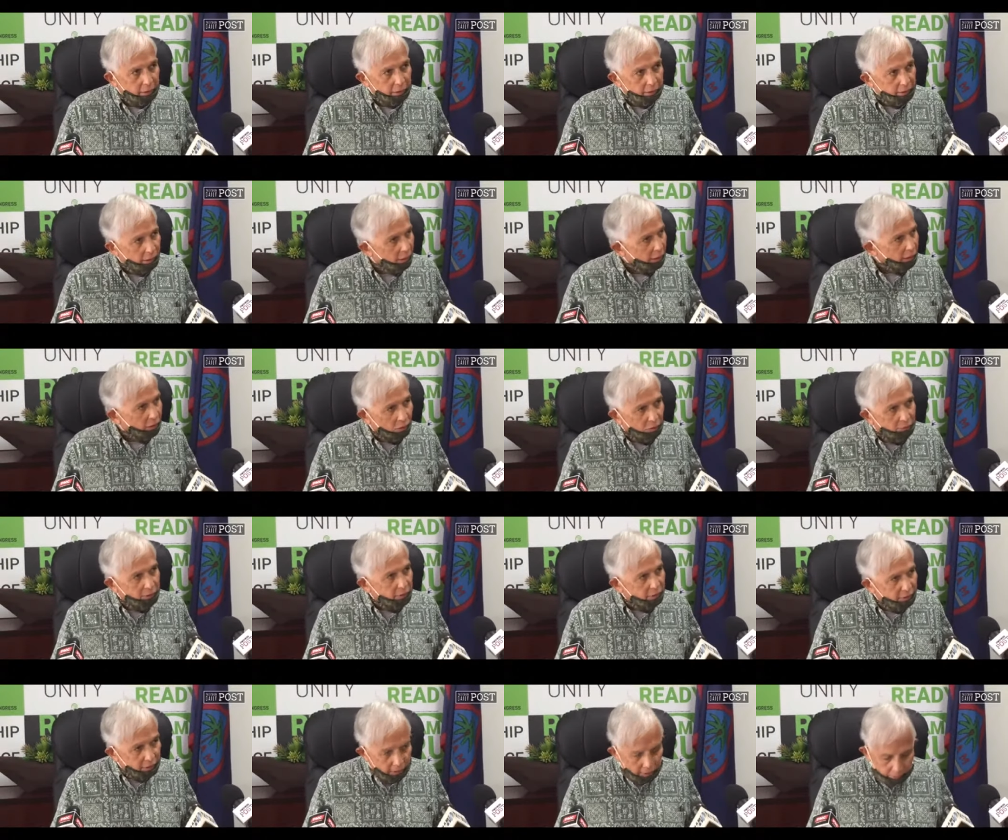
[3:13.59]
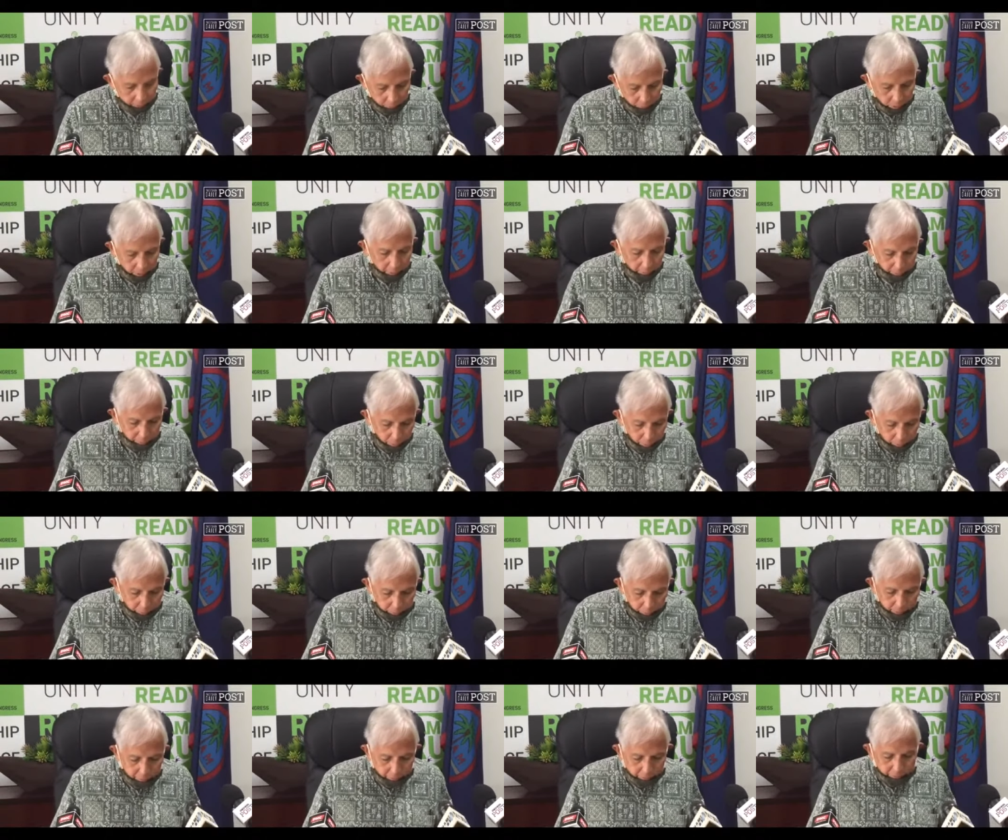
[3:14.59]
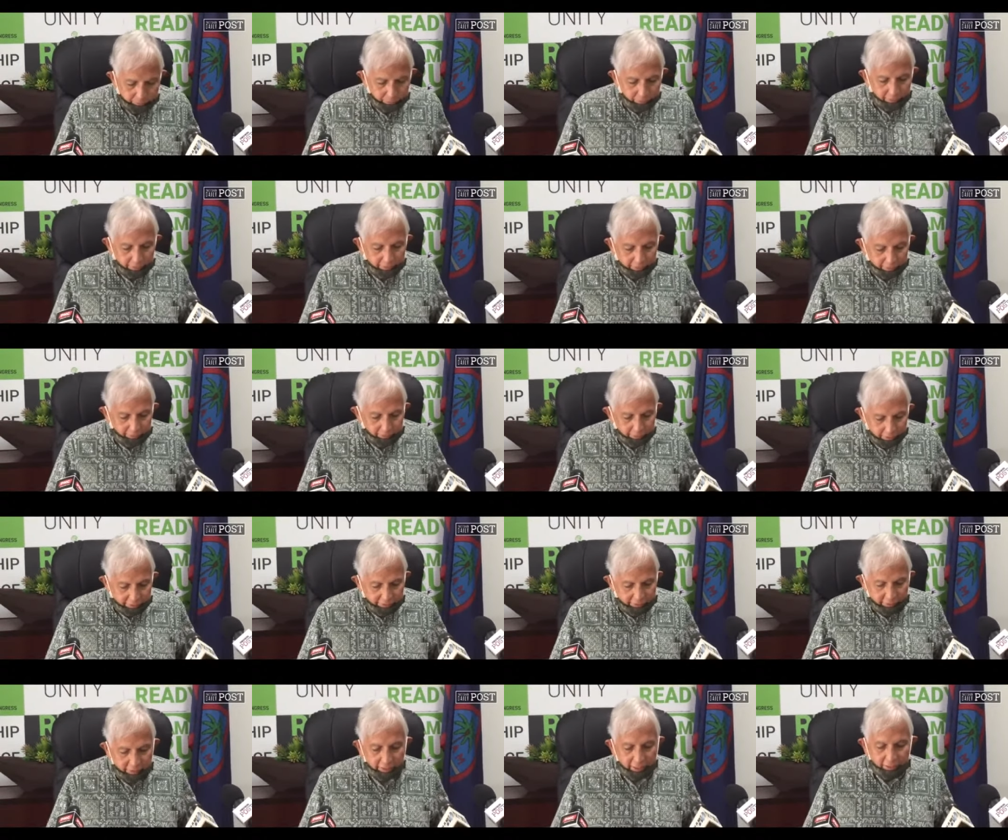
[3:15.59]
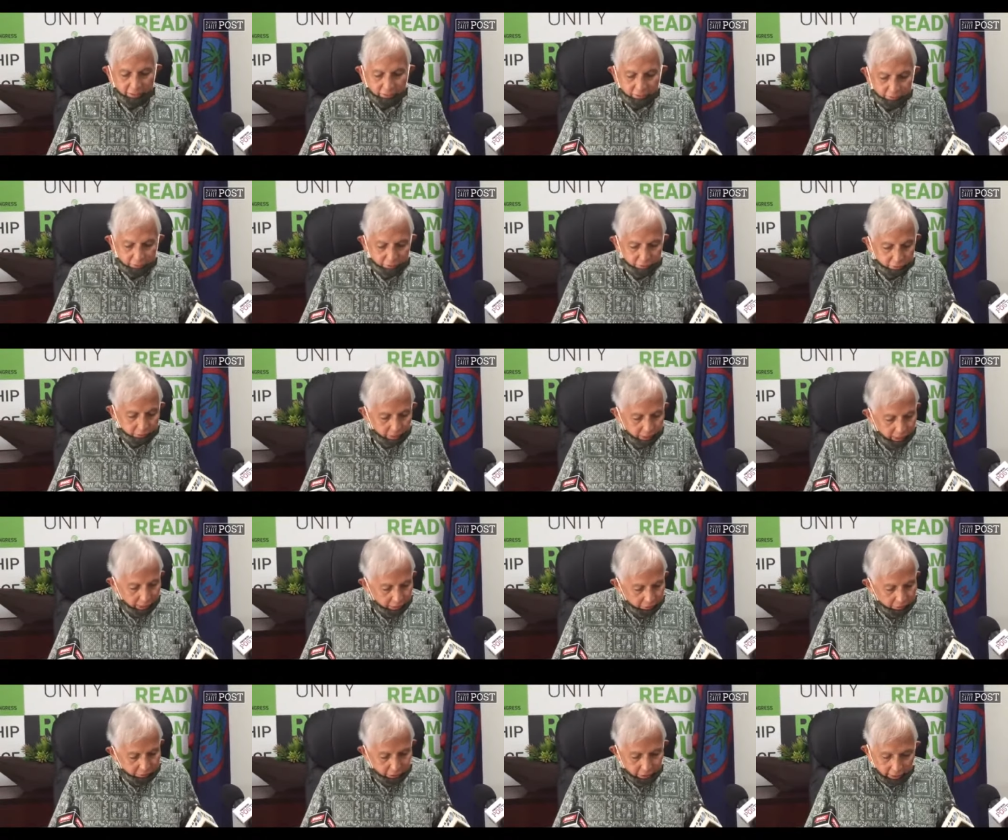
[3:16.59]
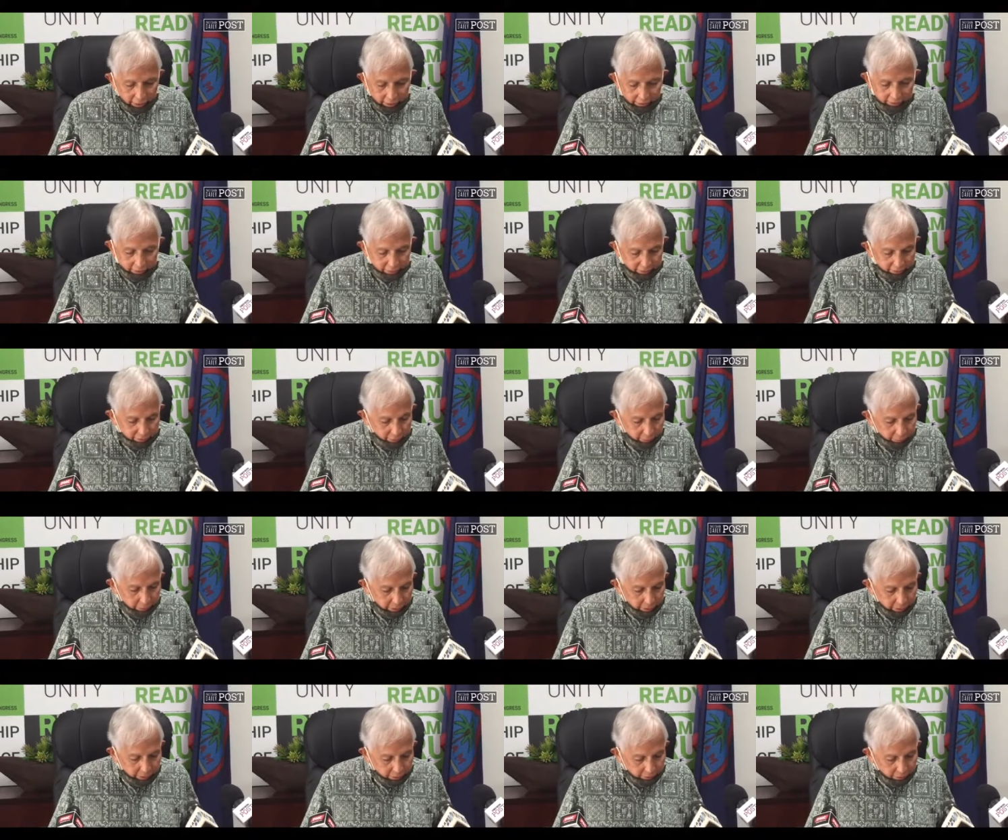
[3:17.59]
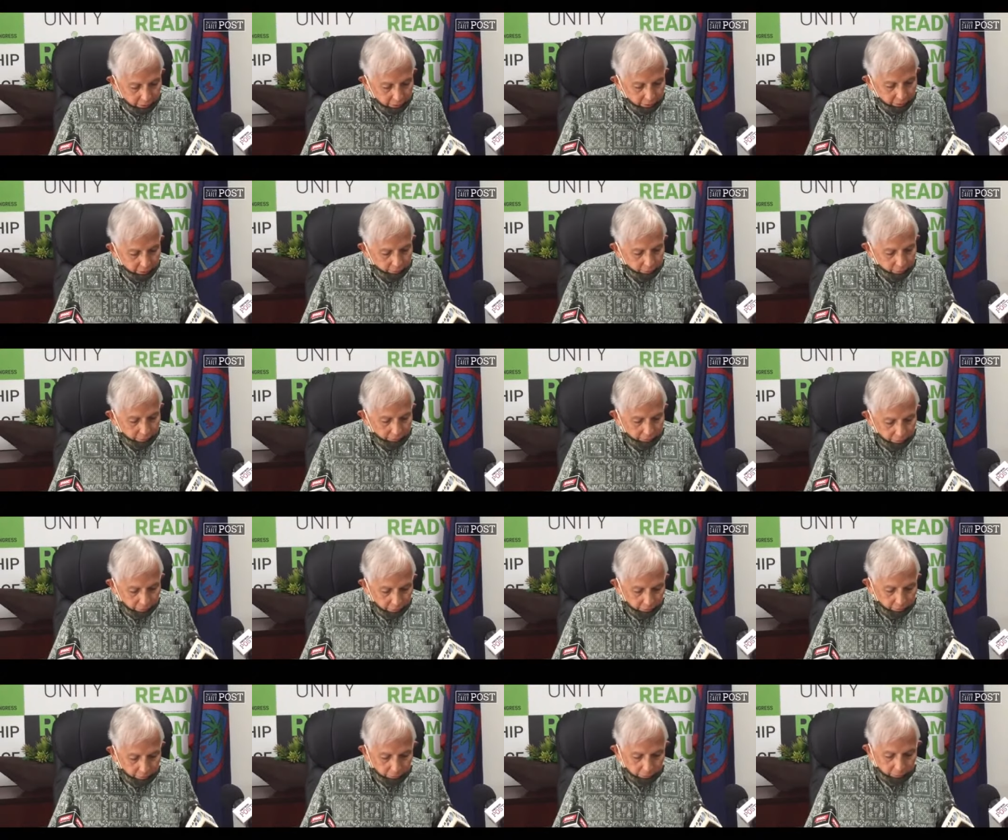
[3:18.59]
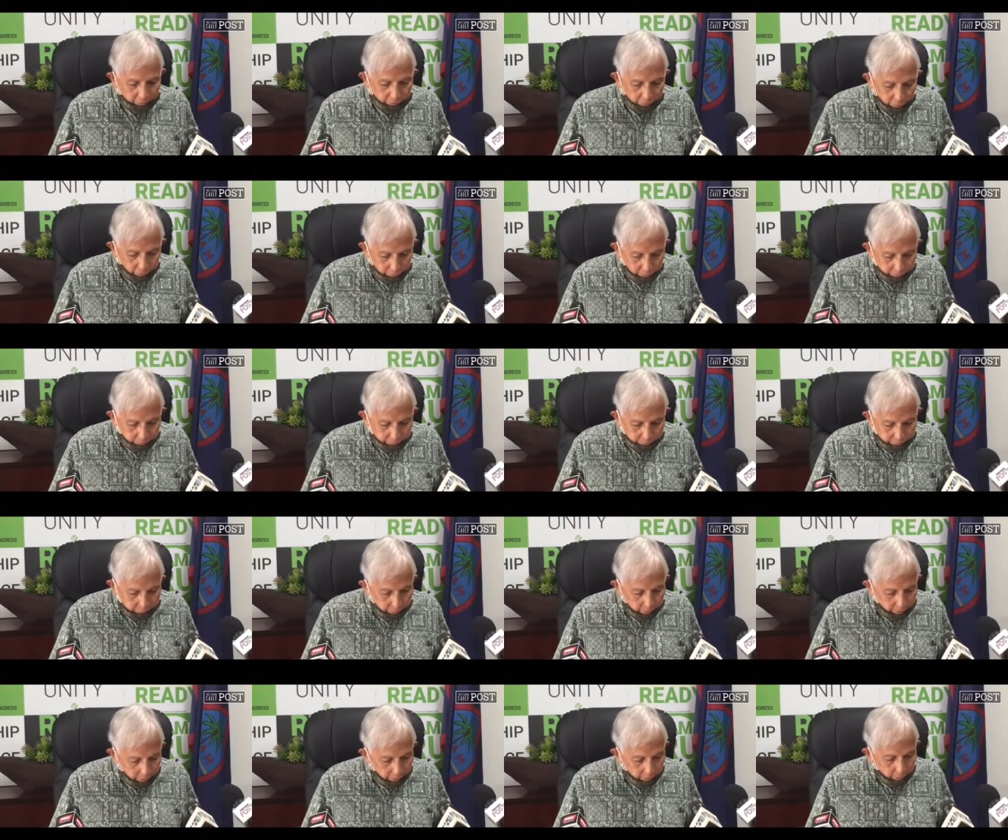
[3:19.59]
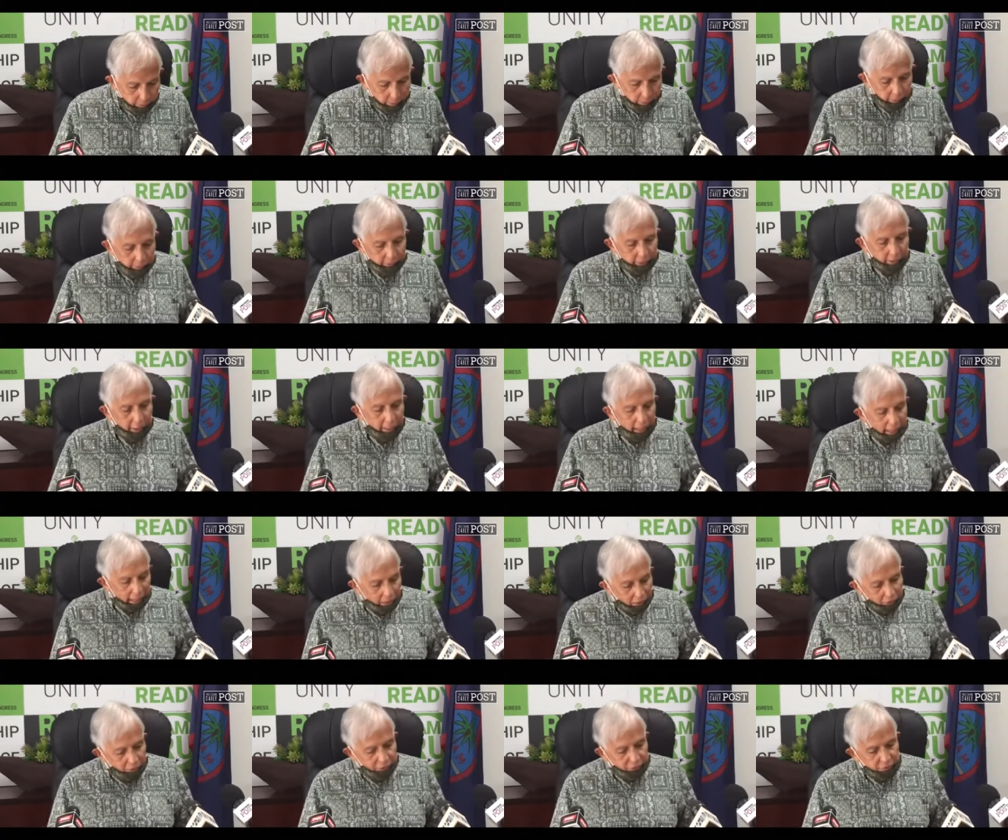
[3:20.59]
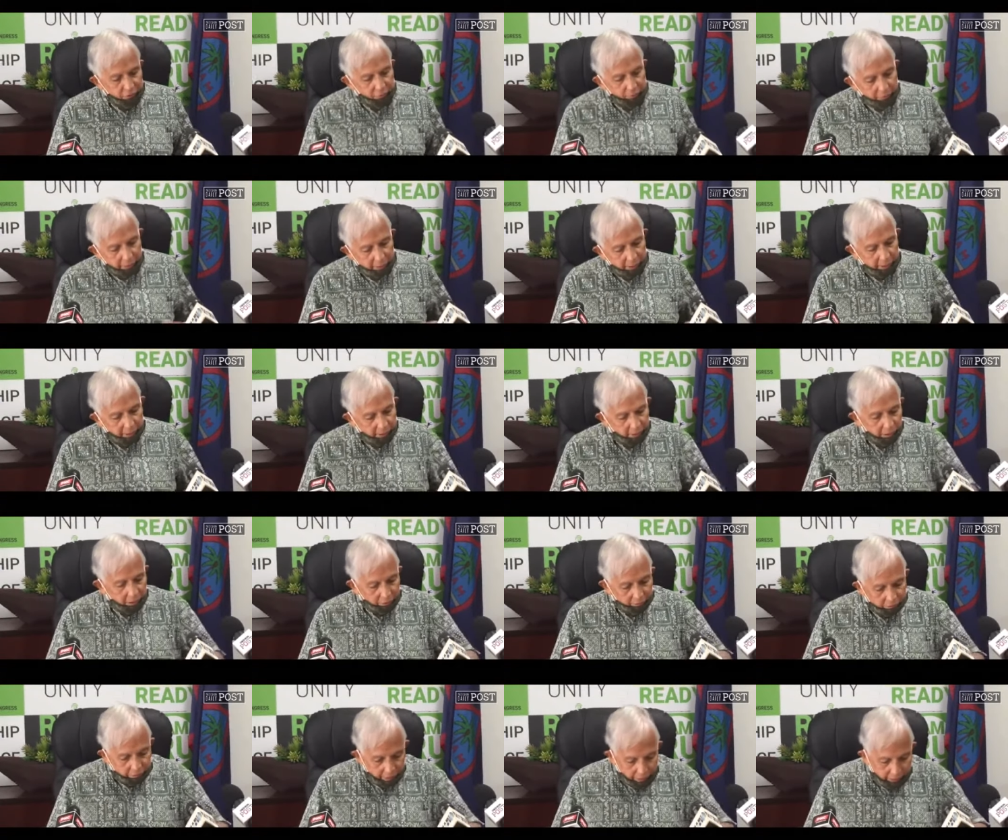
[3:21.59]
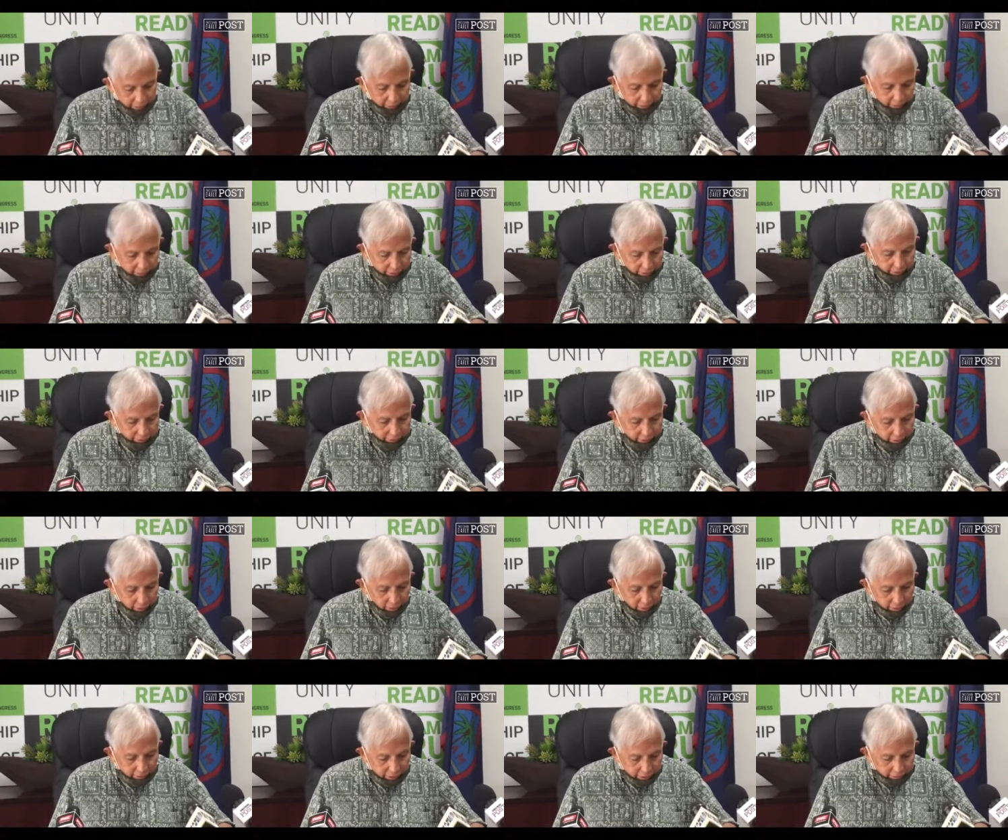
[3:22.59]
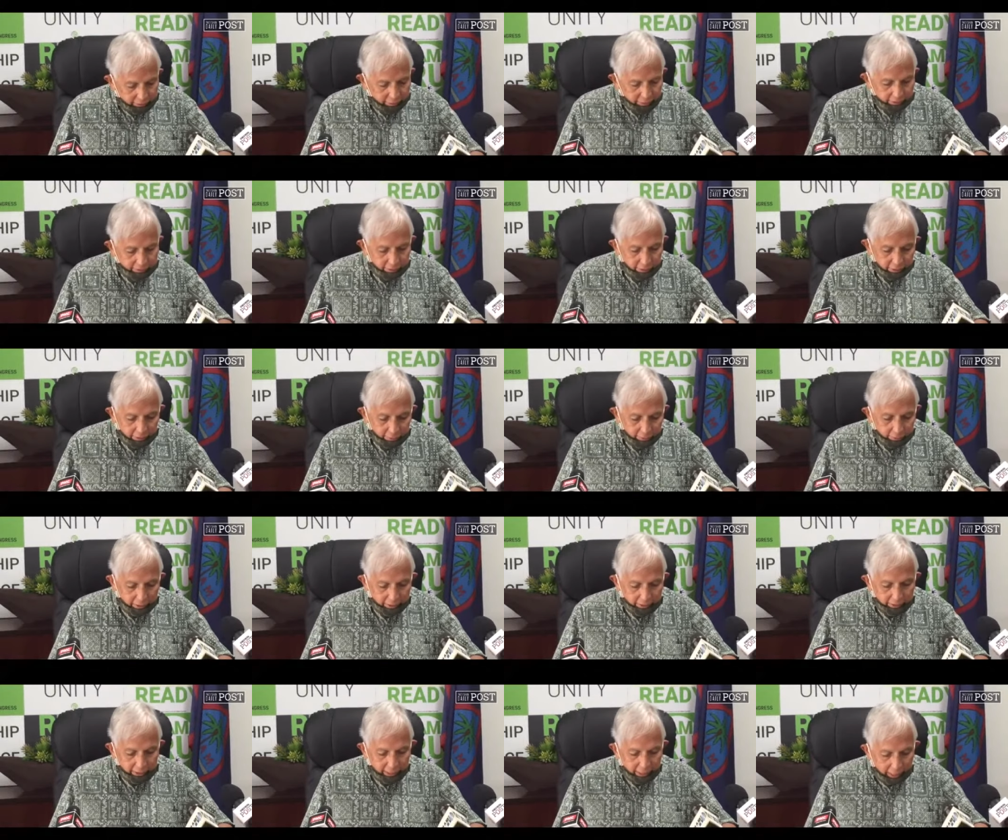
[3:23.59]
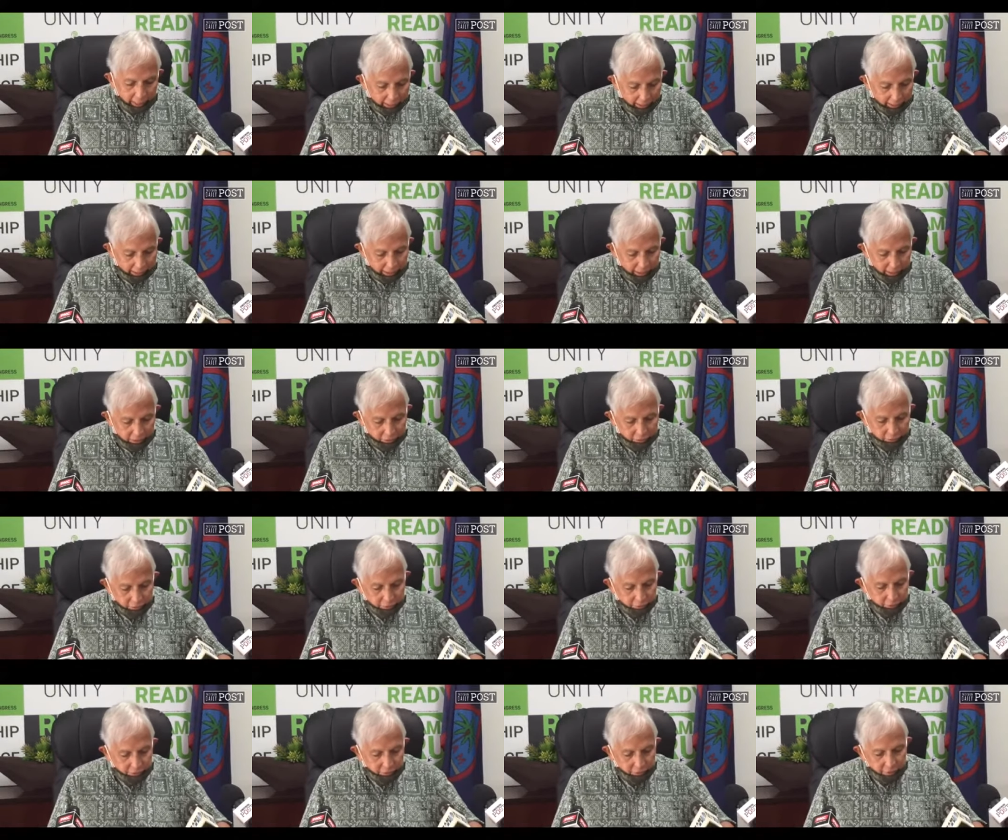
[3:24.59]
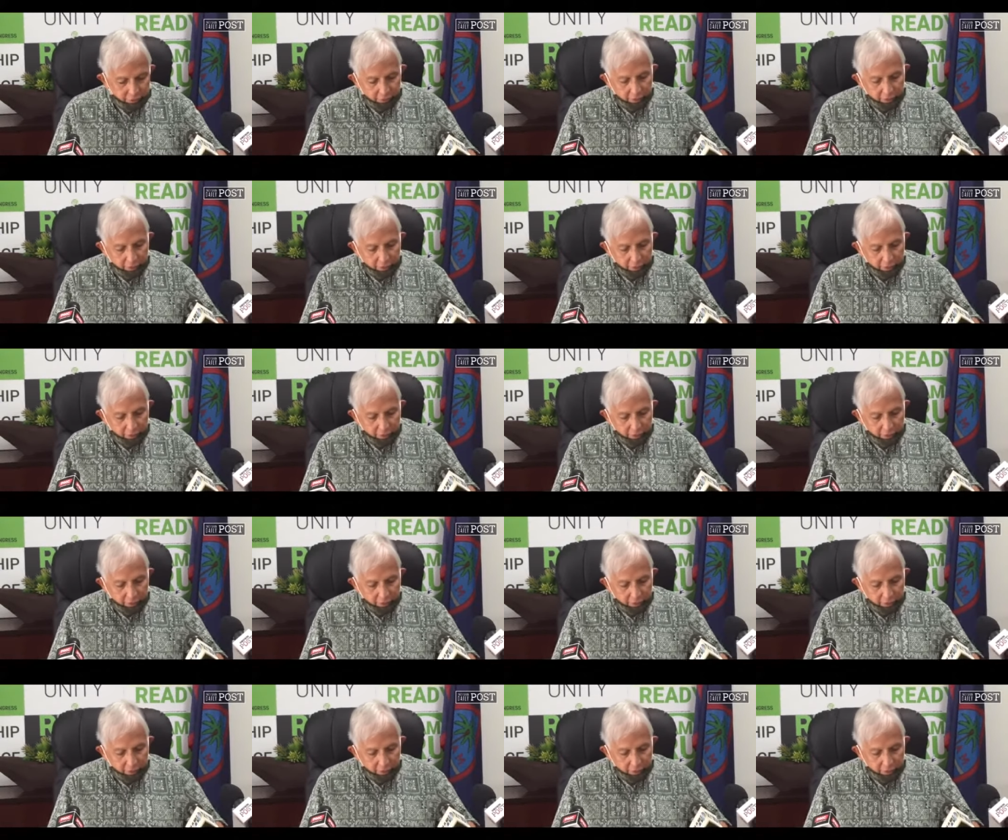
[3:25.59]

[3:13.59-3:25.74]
not all the time, when appropriate, refers investigations to the House Ethics Committee for further review. The House Committee of Ethics on Ethics agreed the allegations